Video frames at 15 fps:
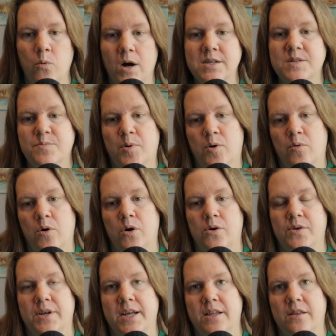was
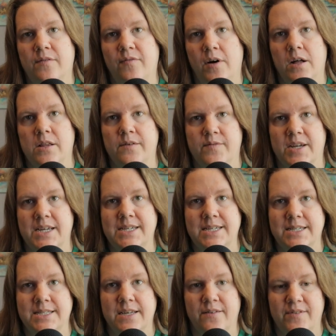paroled in the fall of
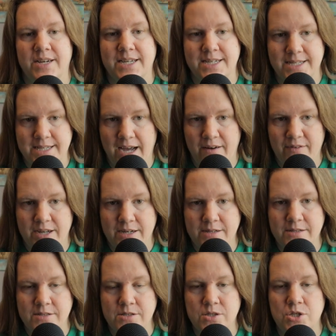
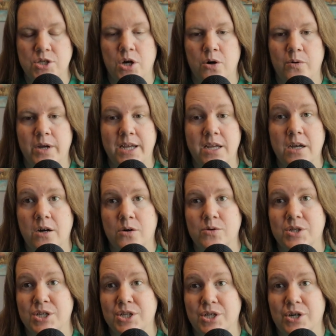1977, so he
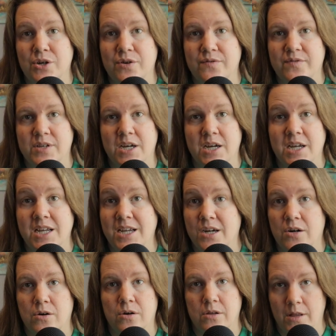only served a
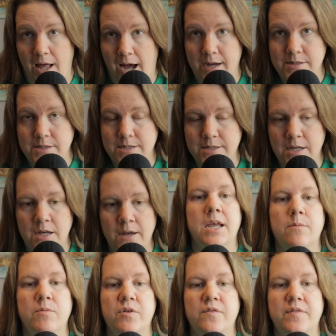year or less. He
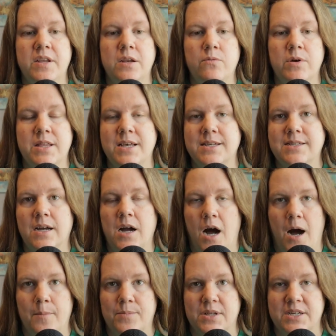moved in with his
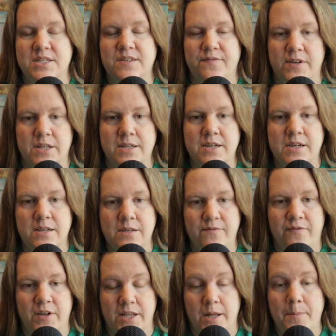accomplice, Philip
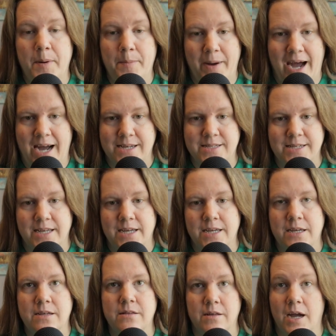
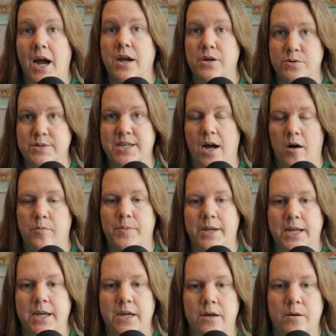Paskey, the guy who was
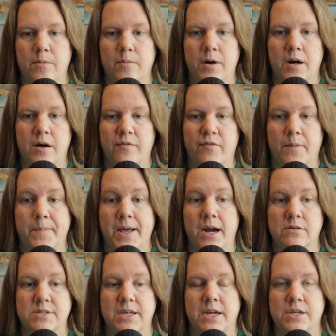helping him from the
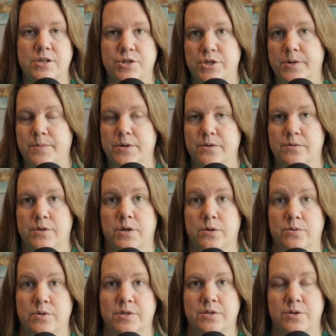outside distribute
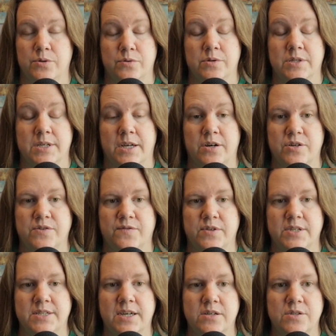those newsletters for
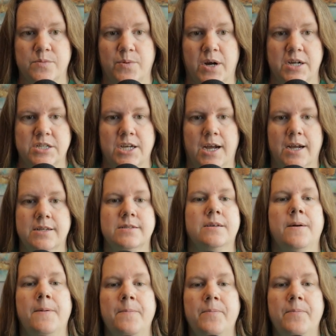the Delta Project.